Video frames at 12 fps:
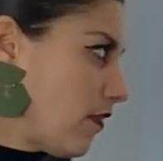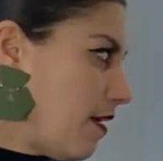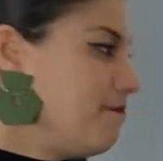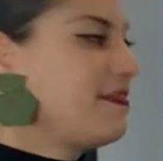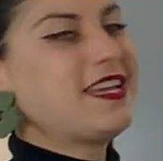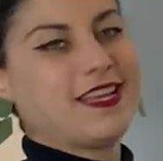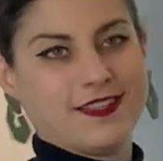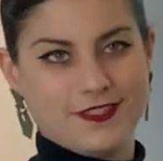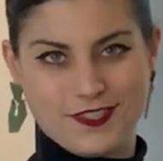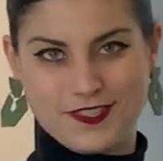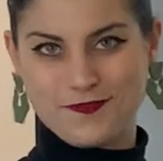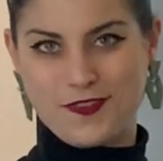
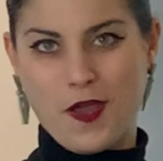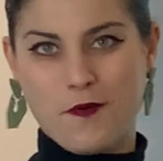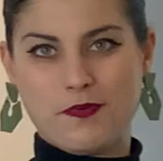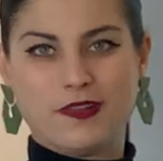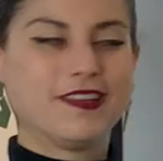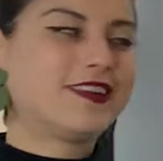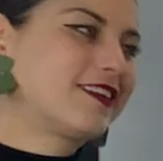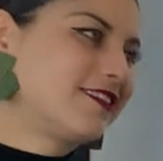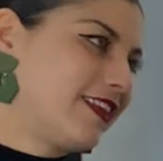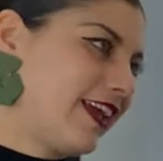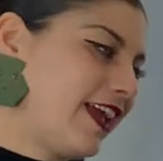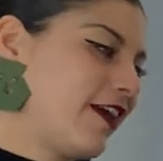means, you know,
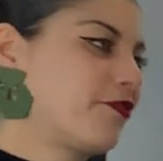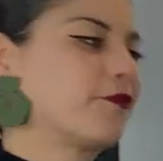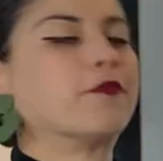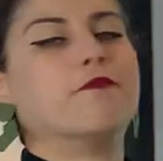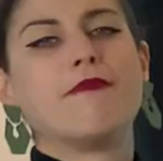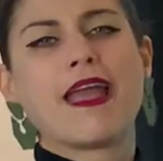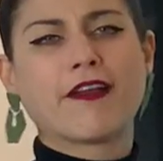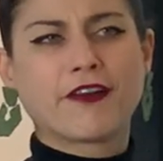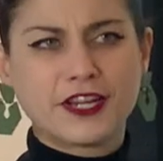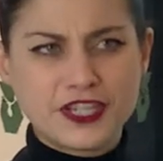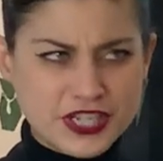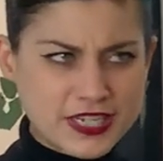politically, through
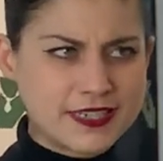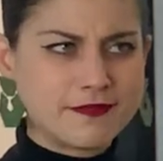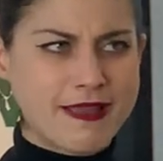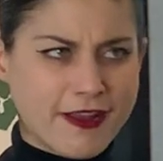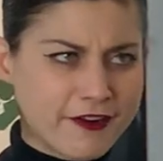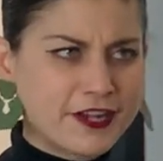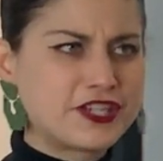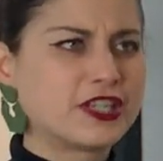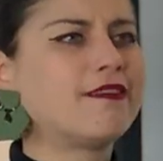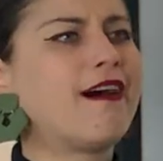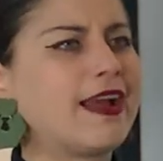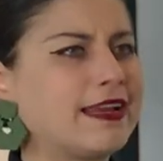marriage, marriage
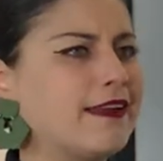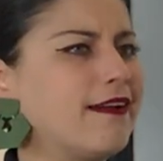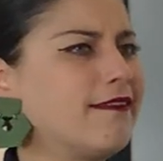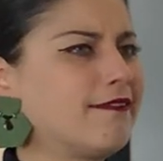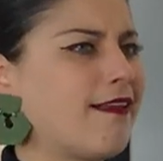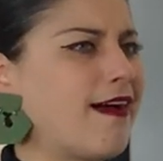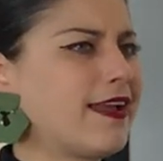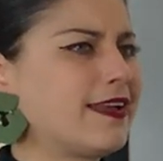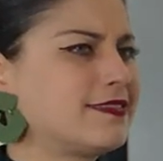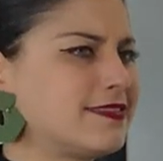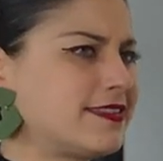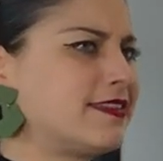
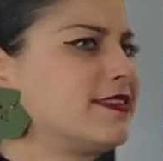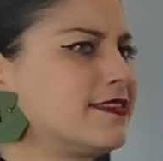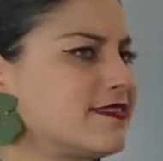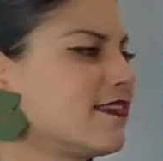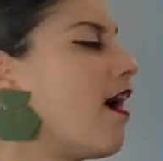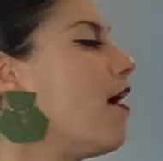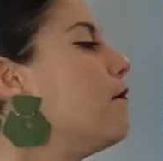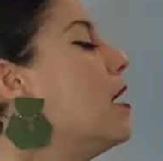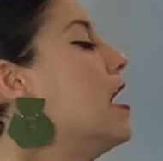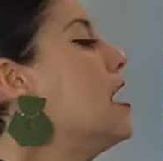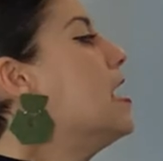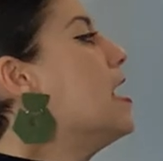alliances, um,
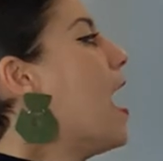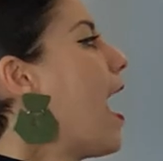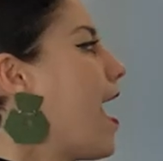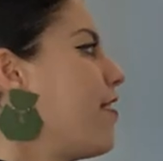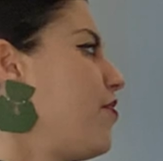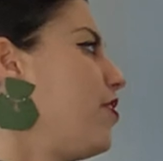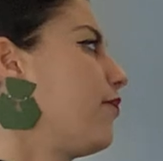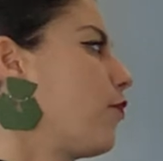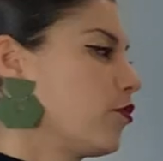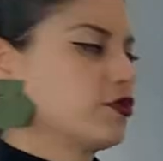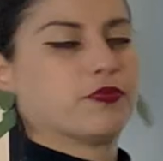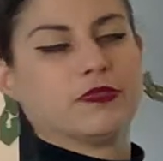and then of
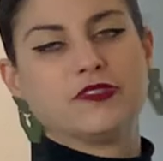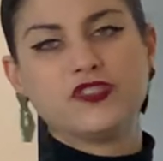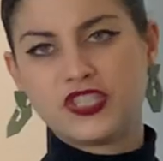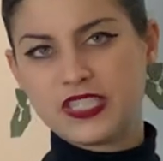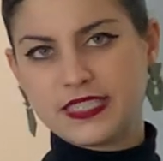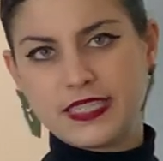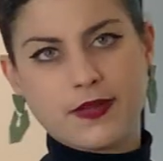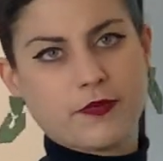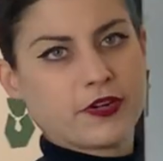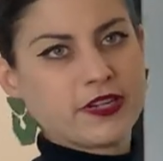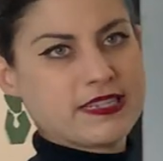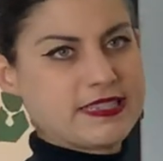course religiously, we're
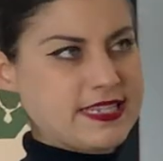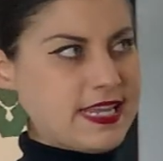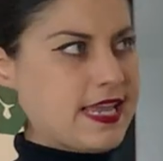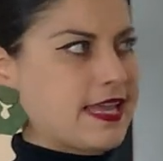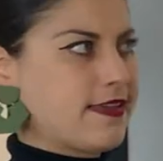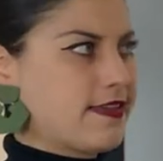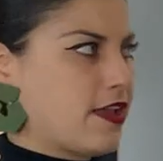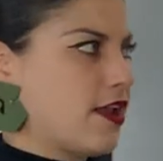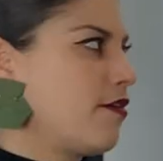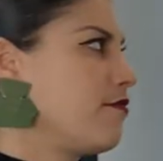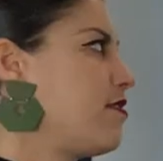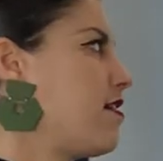going to see, you
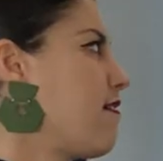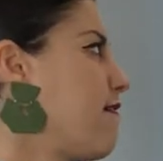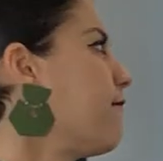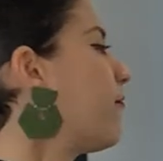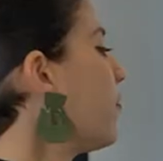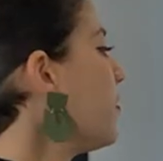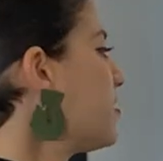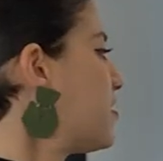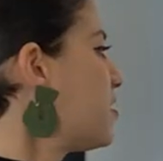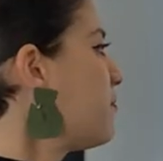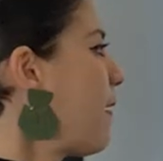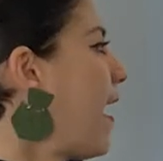know, the influence
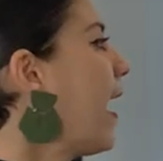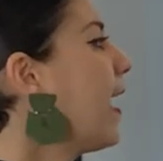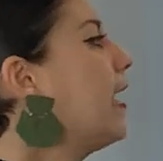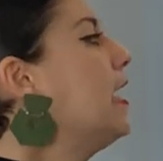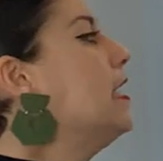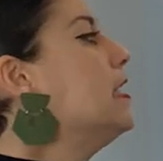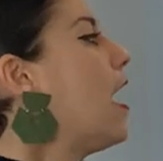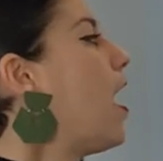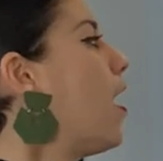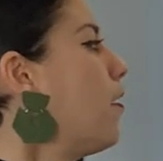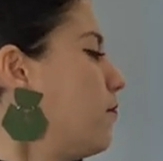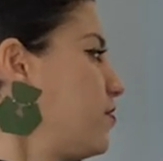of Spain.
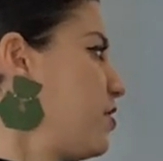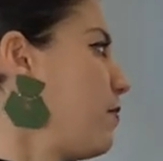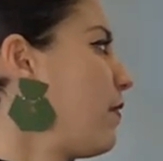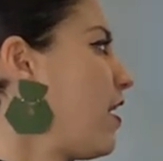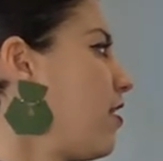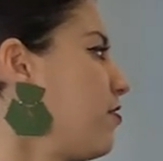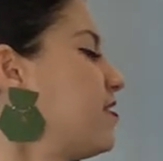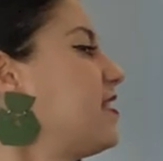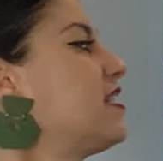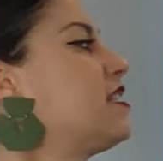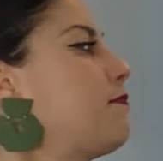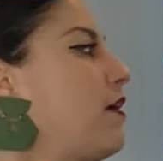Um, so we want to
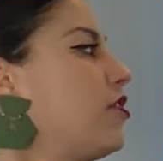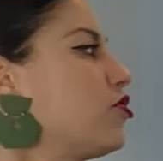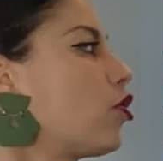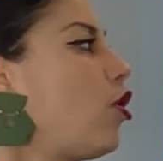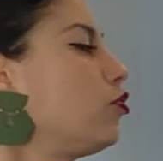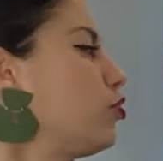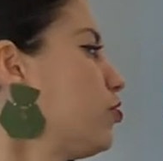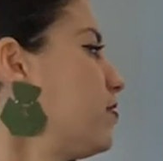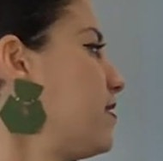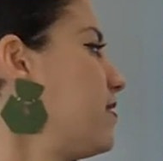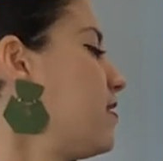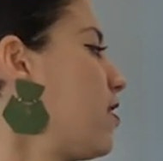understand Spanish cultures
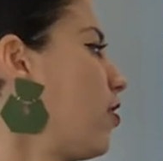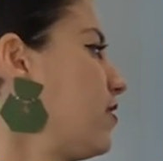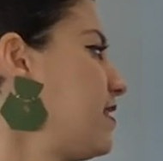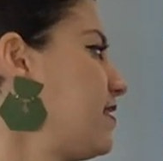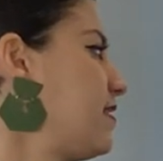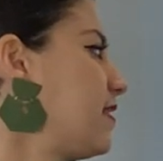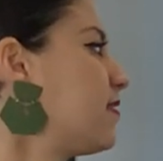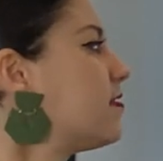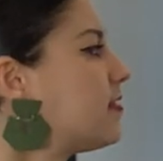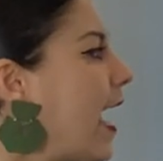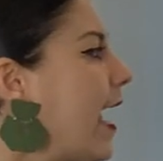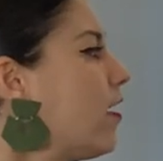and the artistic
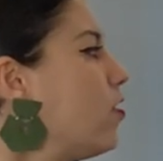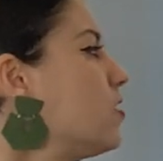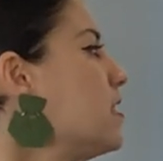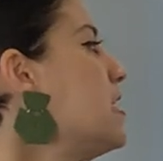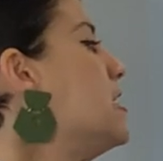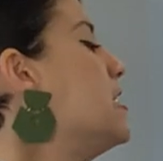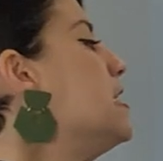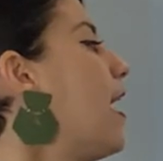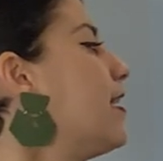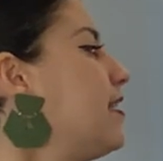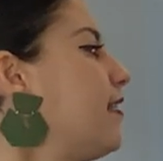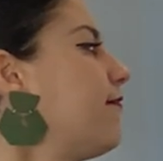styles,
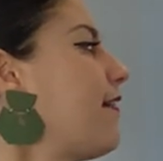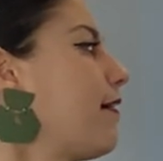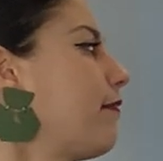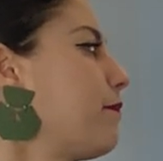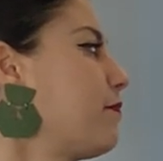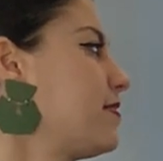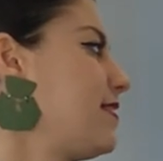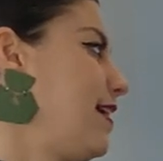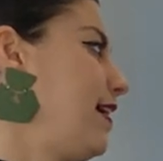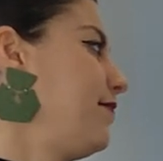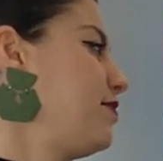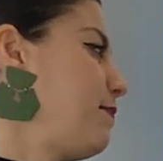identify
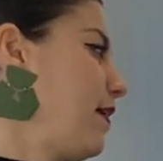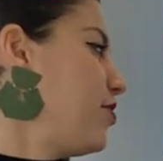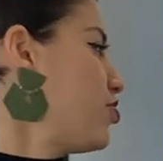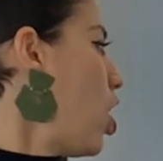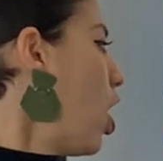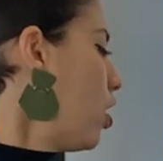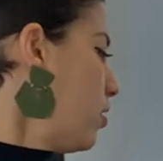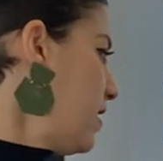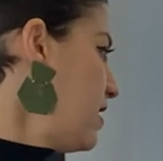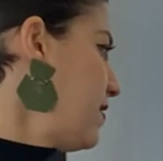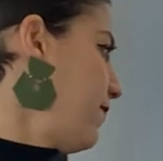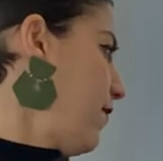representative Spanish artists